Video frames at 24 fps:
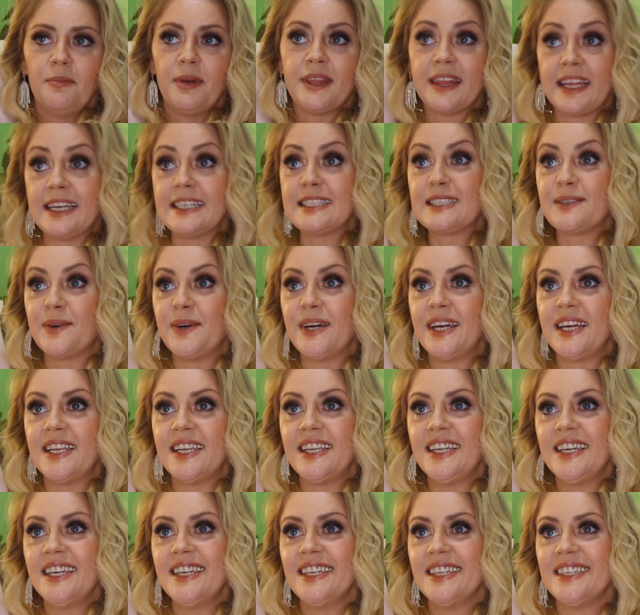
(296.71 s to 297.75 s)
but this
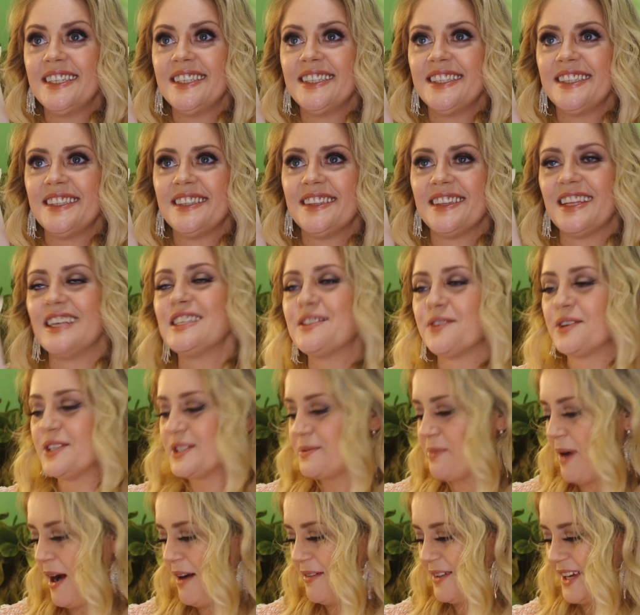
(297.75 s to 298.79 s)
one's
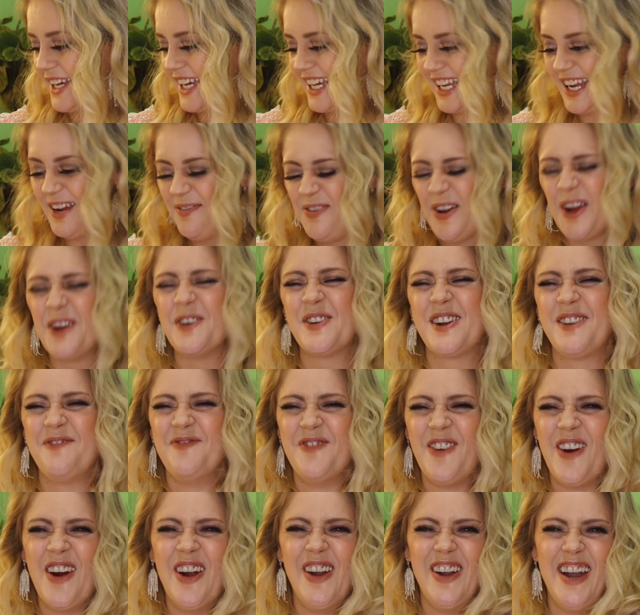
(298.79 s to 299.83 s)
probably gonna be
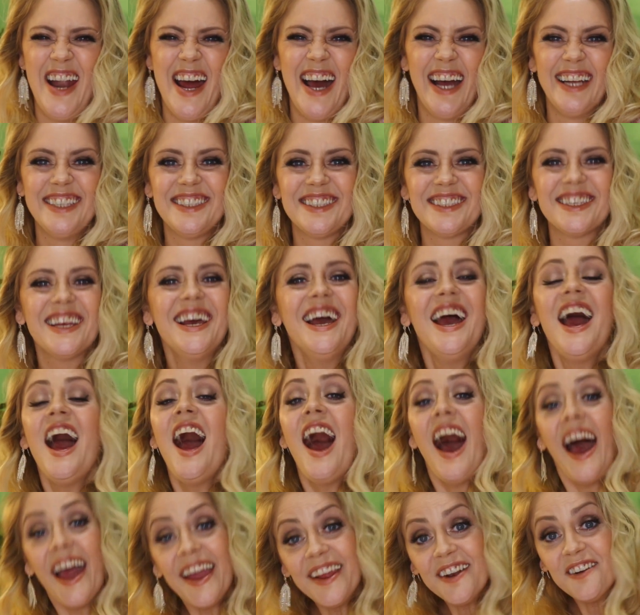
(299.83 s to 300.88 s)
tomorrow night.
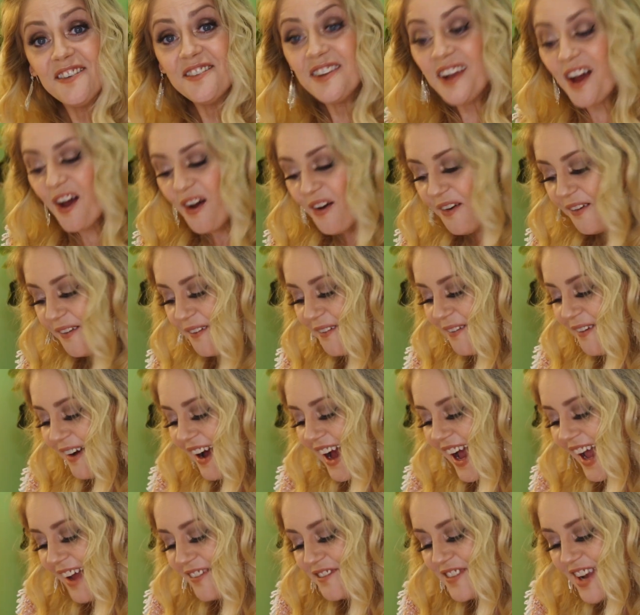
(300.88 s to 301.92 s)
I don't know,
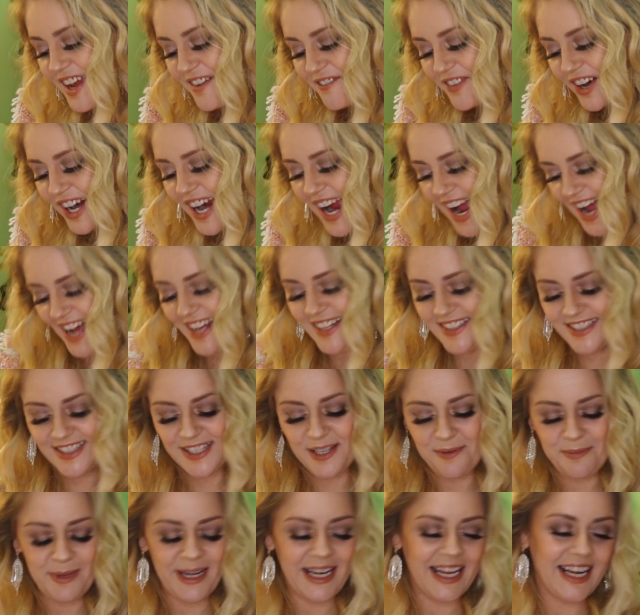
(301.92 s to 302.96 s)
I've never had
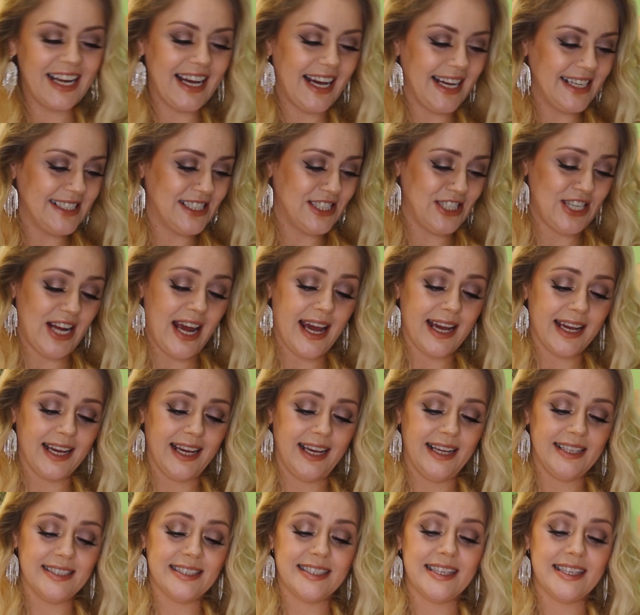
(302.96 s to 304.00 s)
so many nice jackets.